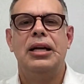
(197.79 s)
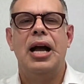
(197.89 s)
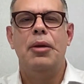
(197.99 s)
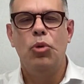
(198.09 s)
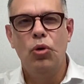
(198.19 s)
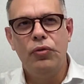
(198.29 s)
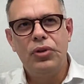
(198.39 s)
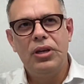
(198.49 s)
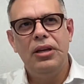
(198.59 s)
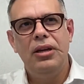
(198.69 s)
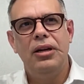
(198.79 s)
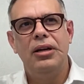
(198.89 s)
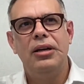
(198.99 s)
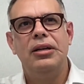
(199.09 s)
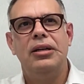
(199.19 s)
I moved
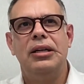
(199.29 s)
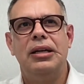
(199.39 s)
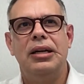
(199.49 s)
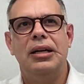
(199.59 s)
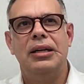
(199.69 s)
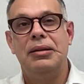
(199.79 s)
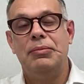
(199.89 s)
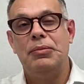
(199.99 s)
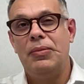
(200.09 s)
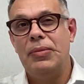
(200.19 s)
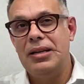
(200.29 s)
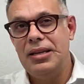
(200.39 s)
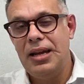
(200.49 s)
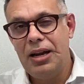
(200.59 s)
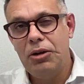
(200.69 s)
here by
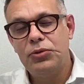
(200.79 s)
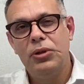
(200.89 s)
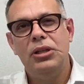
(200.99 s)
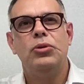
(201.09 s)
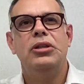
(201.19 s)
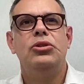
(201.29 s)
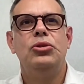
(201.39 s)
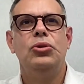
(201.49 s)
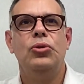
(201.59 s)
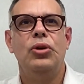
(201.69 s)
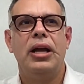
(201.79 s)
the end of 2022.